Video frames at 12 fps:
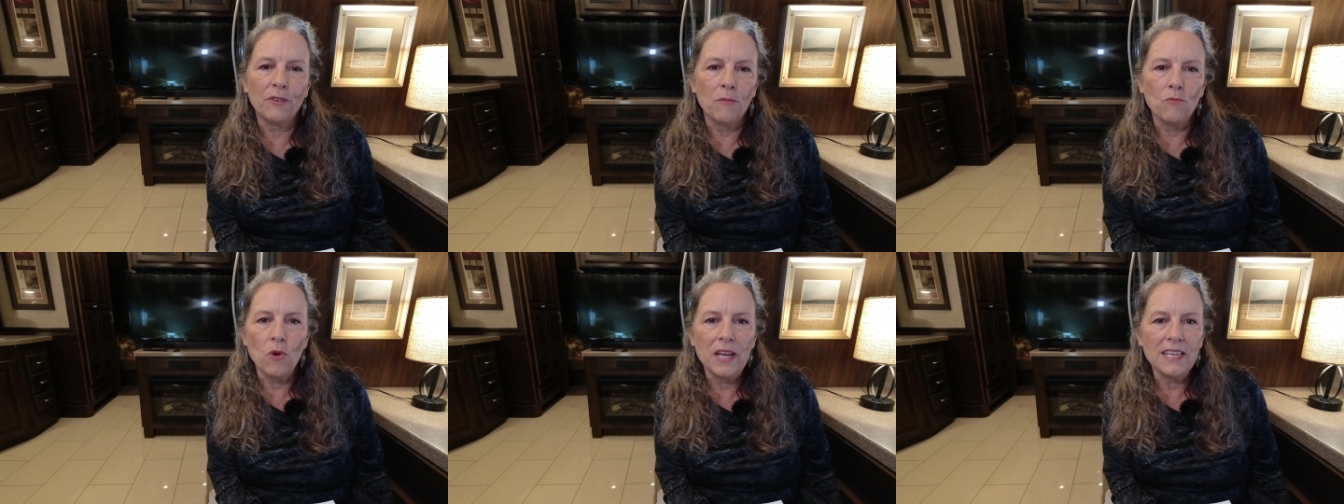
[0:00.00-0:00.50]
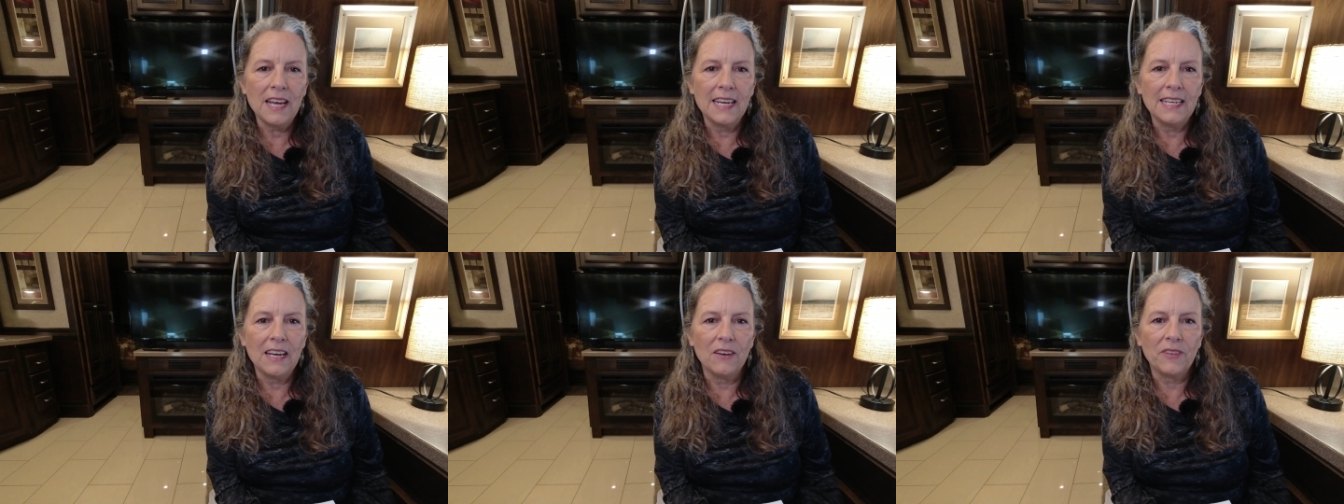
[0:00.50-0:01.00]
from one
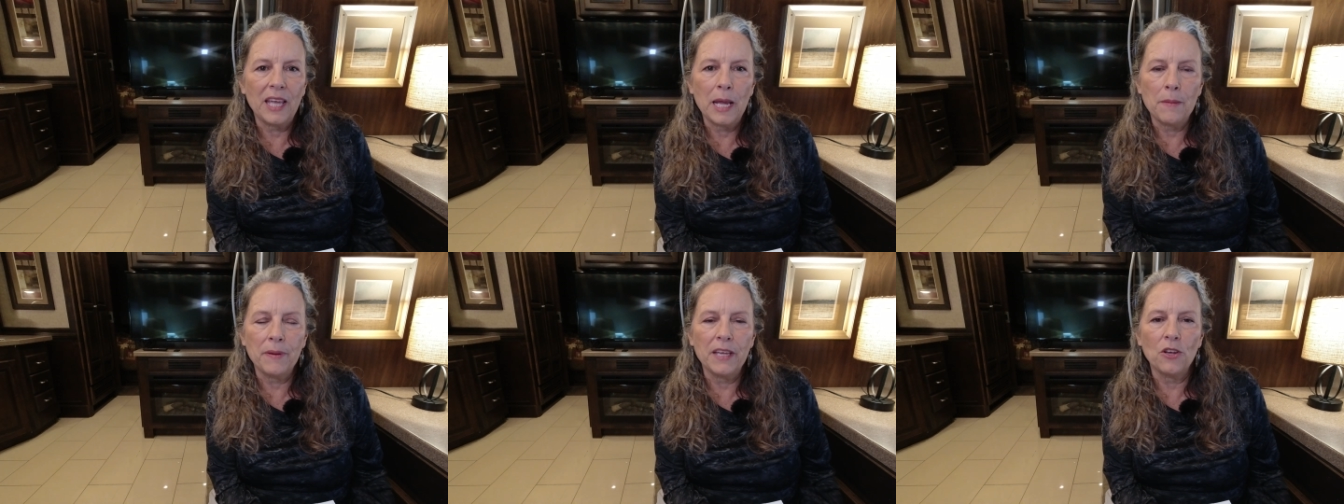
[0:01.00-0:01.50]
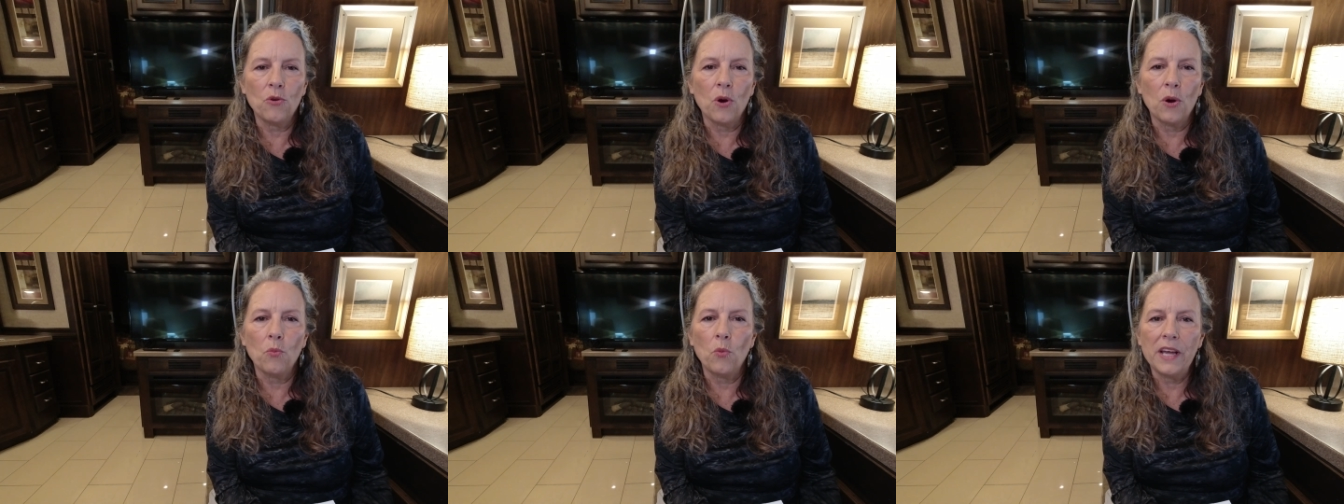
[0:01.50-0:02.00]
night of camping
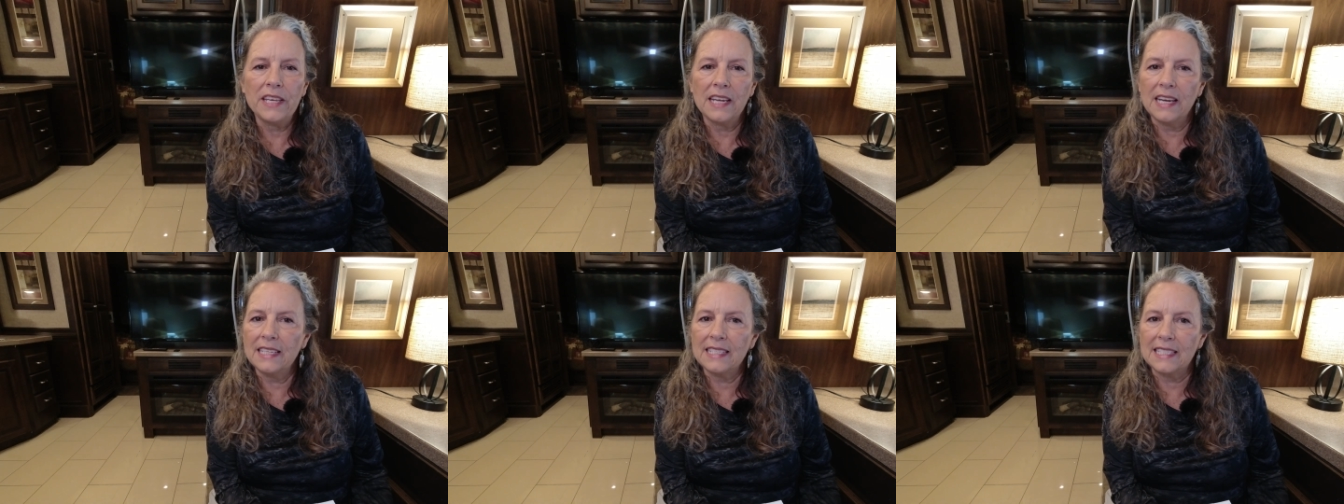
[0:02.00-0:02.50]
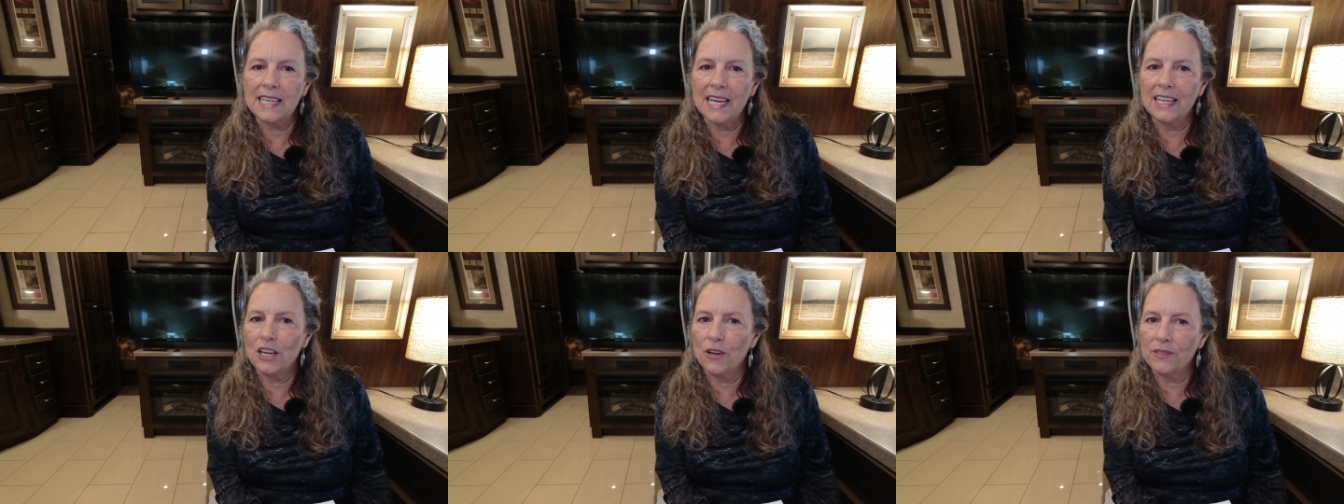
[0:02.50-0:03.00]
or one night stay
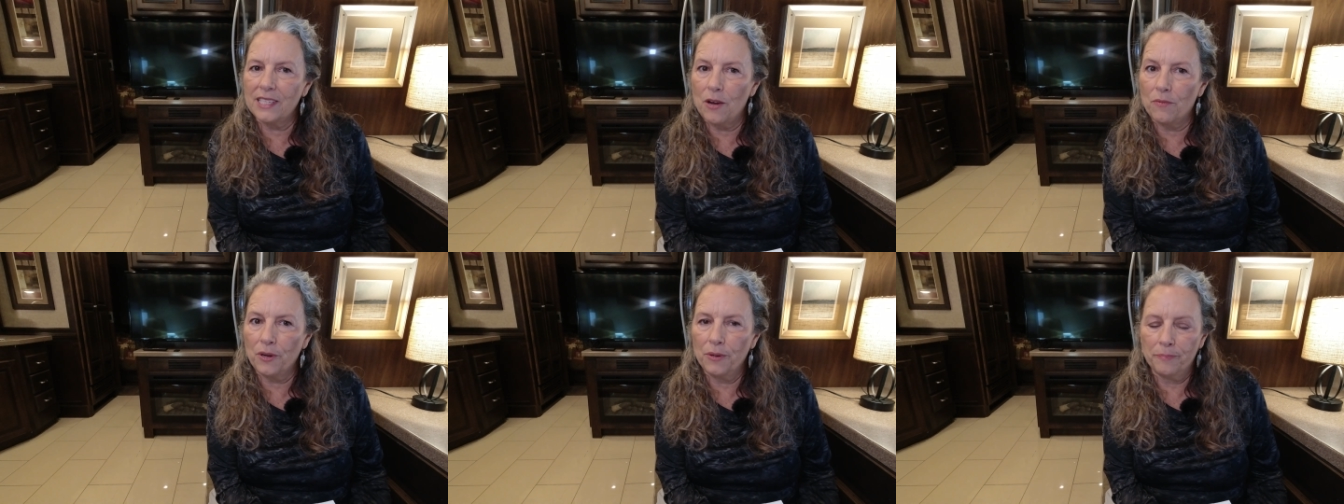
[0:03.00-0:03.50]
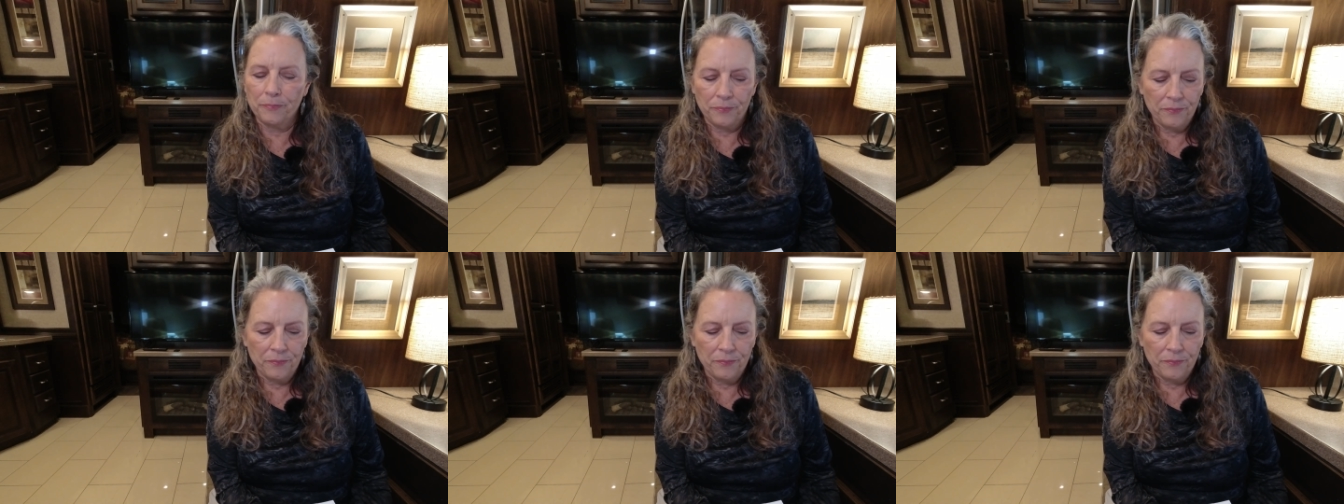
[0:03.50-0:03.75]
in a hotel room.